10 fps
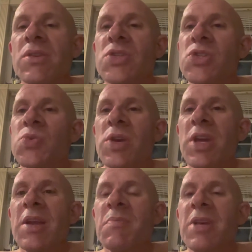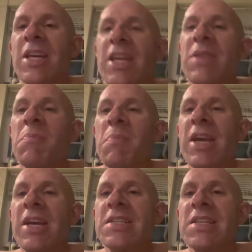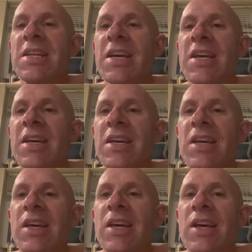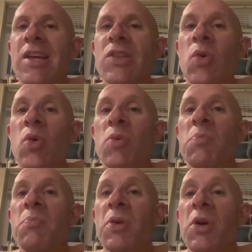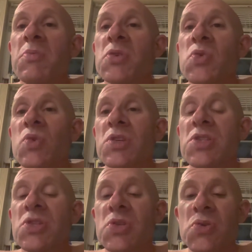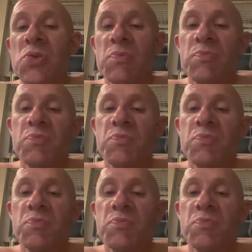geez, we had a meeting at the bank today. The whole purpose was to